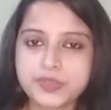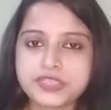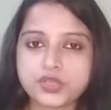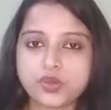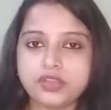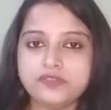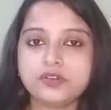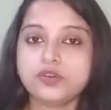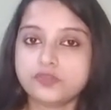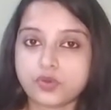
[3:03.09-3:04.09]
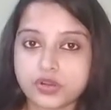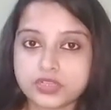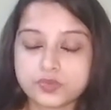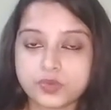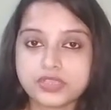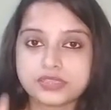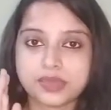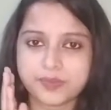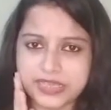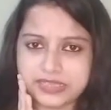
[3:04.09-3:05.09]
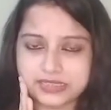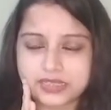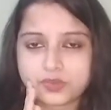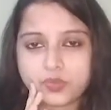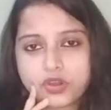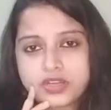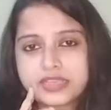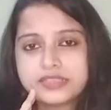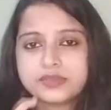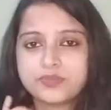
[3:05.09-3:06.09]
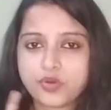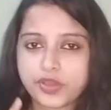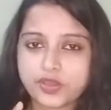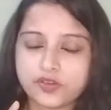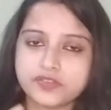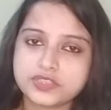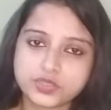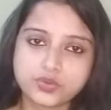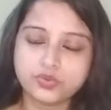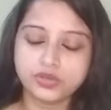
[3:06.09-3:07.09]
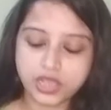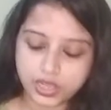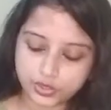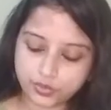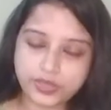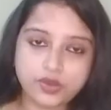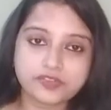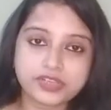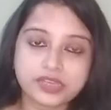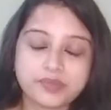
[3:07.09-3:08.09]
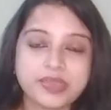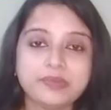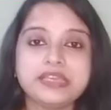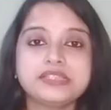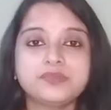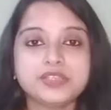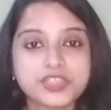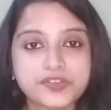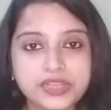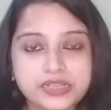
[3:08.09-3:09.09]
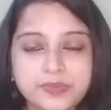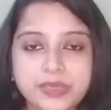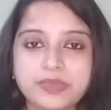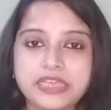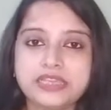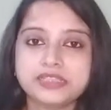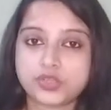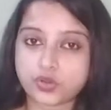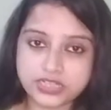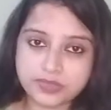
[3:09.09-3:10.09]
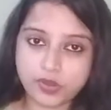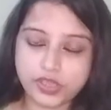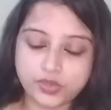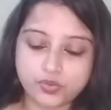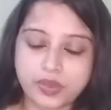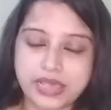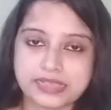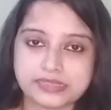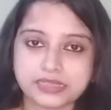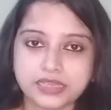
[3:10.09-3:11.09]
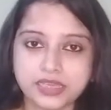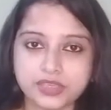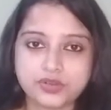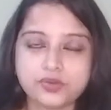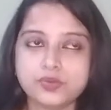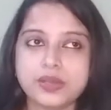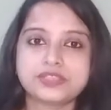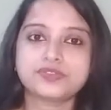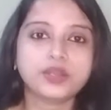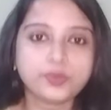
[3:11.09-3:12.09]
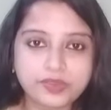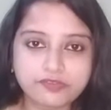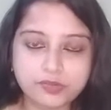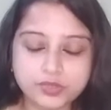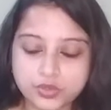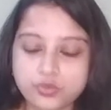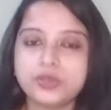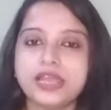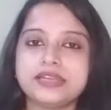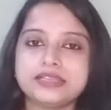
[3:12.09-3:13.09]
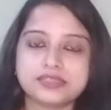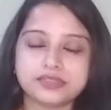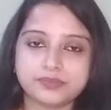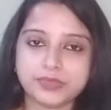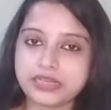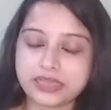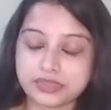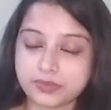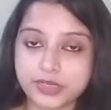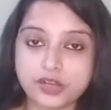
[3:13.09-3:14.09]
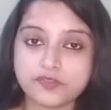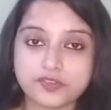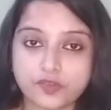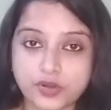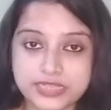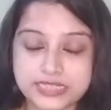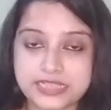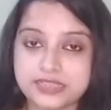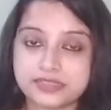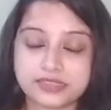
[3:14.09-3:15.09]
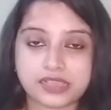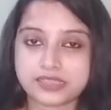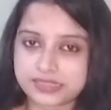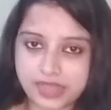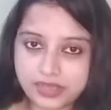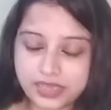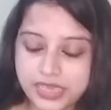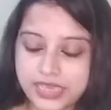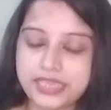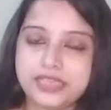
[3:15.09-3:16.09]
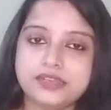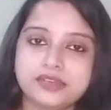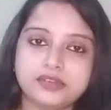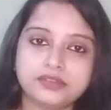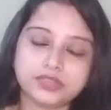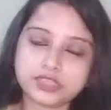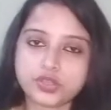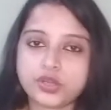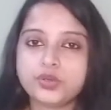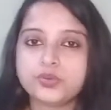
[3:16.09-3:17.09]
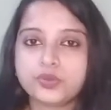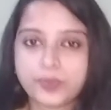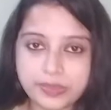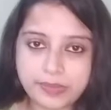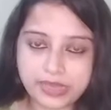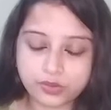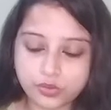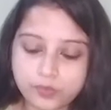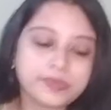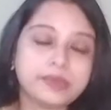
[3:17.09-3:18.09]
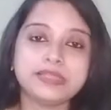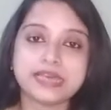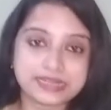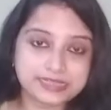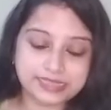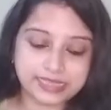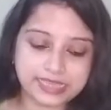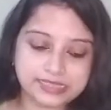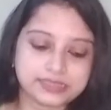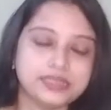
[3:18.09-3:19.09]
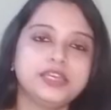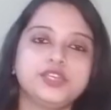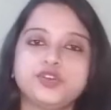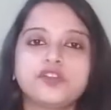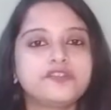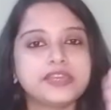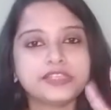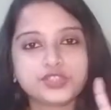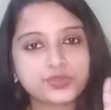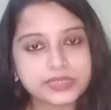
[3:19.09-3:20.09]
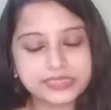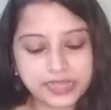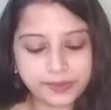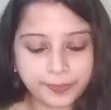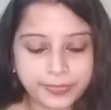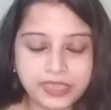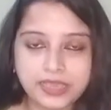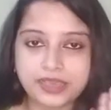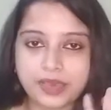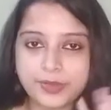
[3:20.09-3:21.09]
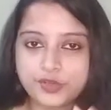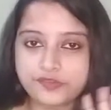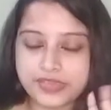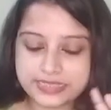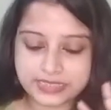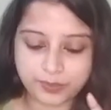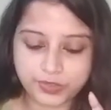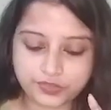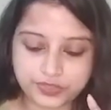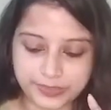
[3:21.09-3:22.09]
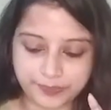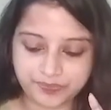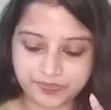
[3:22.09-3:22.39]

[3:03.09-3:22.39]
Mr. Oliver, of course, was amazed that what is a boy of his school doing over here? Maybe he's a miscreant, maybe he is a naughty boy who has run away from school and is in the middle of the forest. He's stuck. He does not know the way back home. Maybe that is the case. Your phase 2 is done. Coming to phase number 3.